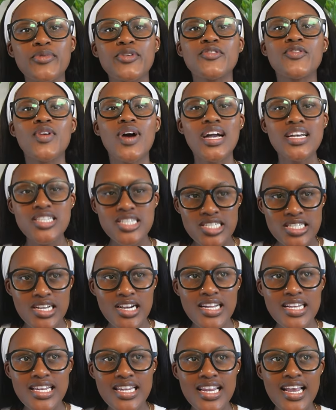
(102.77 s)
before I
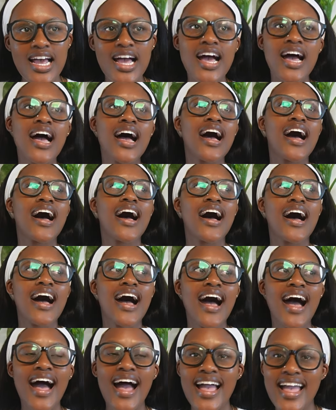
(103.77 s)
start,
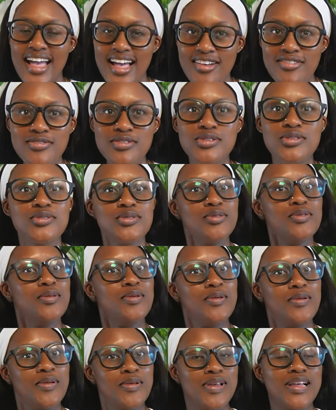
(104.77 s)
I have to
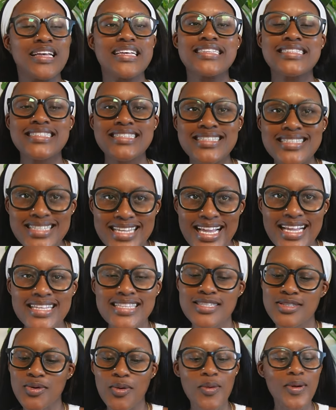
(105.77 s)

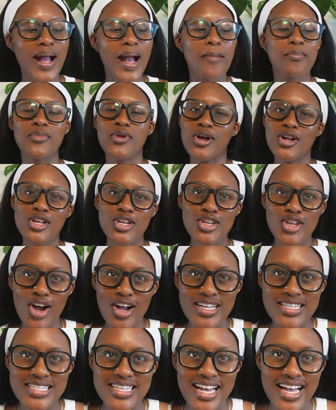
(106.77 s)
state, I'm not a
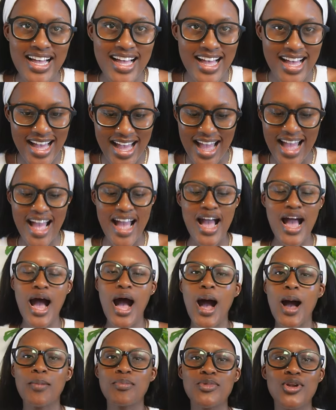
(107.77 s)
doctor,
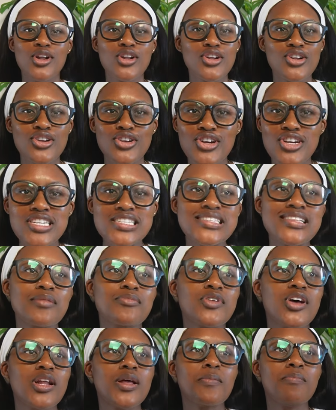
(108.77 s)
I'm not a nurse, I'm
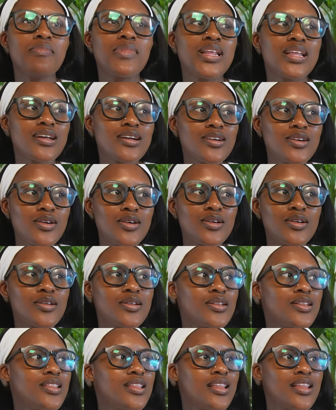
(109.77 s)
not a
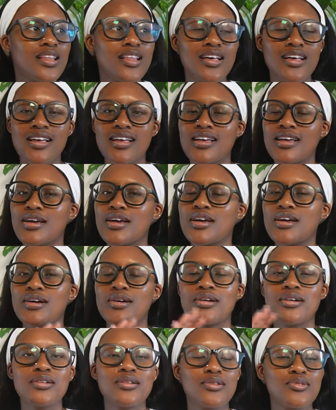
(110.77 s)
medical
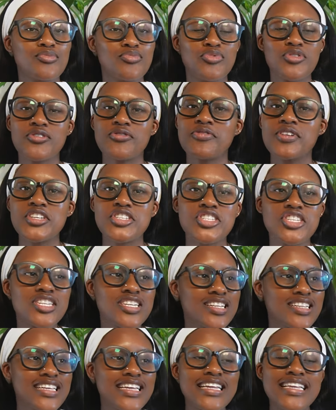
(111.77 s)

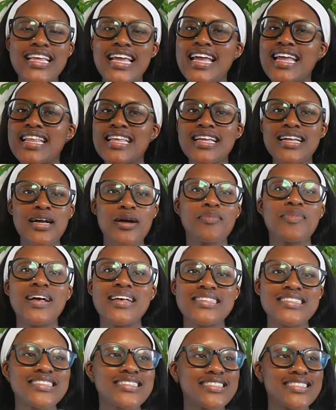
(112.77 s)
professional in any
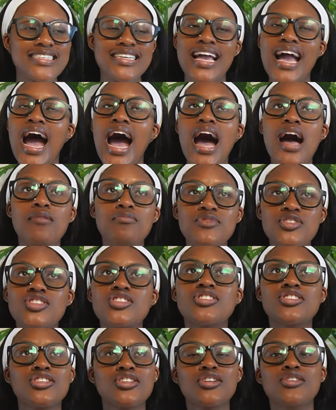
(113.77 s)
capacity. I'm
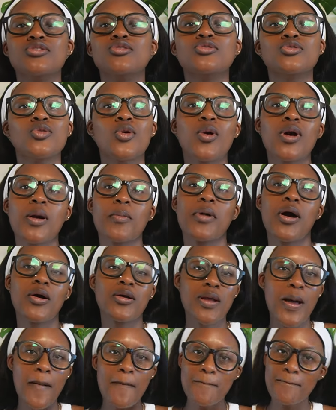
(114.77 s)
just here to talk
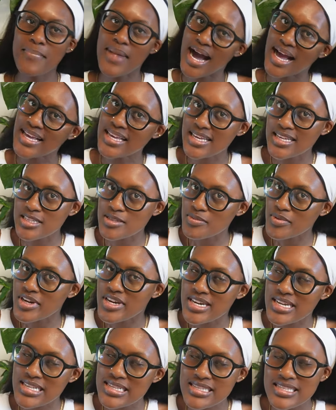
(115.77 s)
about my
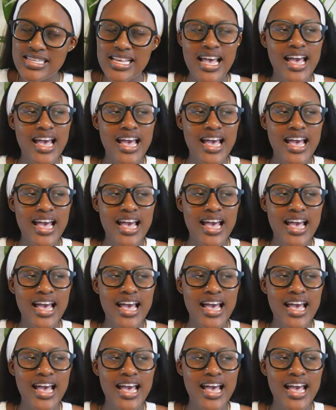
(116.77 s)
experience